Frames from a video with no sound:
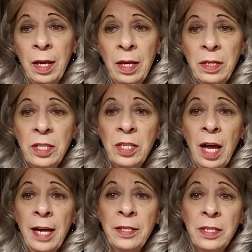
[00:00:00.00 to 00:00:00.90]

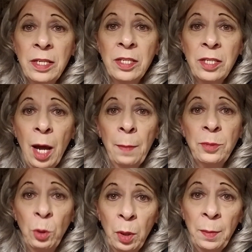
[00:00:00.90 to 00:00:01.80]
decides to stop
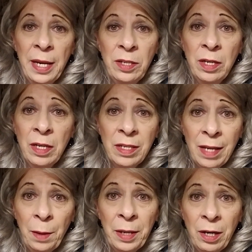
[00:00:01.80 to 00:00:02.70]
tormenting us
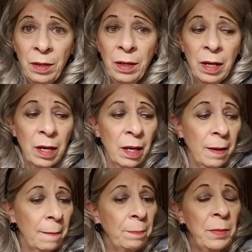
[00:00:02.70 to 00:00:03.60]
out here,
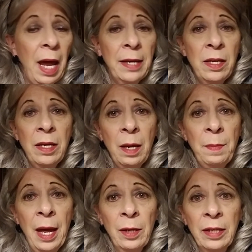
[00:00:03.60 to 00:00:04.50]
I can get
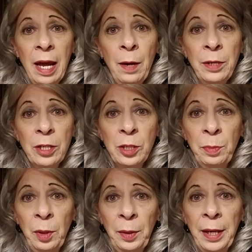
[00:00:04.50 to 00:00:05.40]
back out
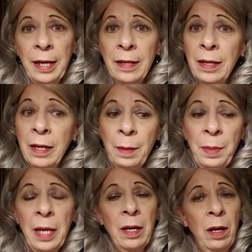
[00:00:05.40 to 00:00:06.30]
exploring.
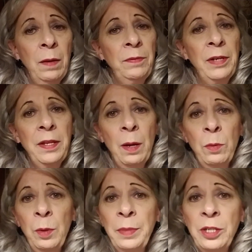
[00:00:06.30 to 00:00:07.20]
But hopefully that
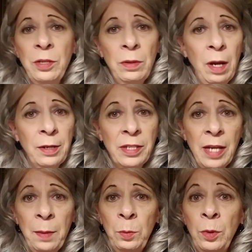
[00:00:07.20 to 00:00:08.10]
won't be too long, because
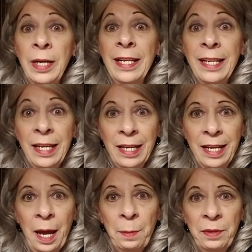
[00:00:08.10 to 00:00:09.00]
I'm really getting
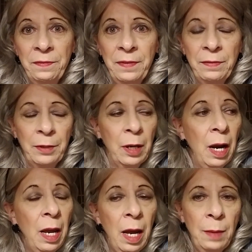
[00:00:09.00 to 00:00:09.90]
cabin fever.
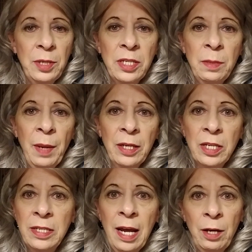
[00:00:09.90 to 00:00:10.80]
I'm just about
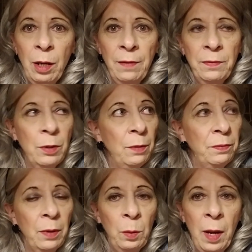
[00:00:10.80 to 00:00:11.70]
to take off and go
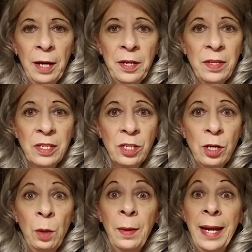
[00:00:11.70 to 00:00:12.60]
for a walk in the
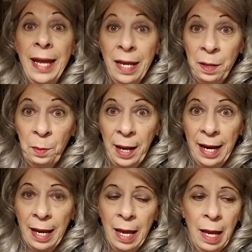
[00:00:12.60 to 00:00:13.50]
snow
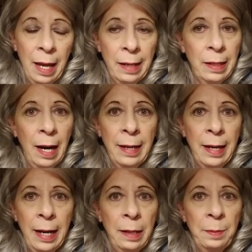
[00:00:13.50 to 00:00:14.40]
anyway, and I
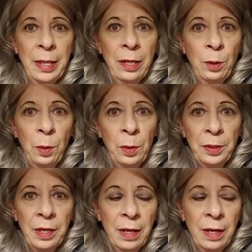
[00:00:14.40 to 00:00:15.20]
hate being cold.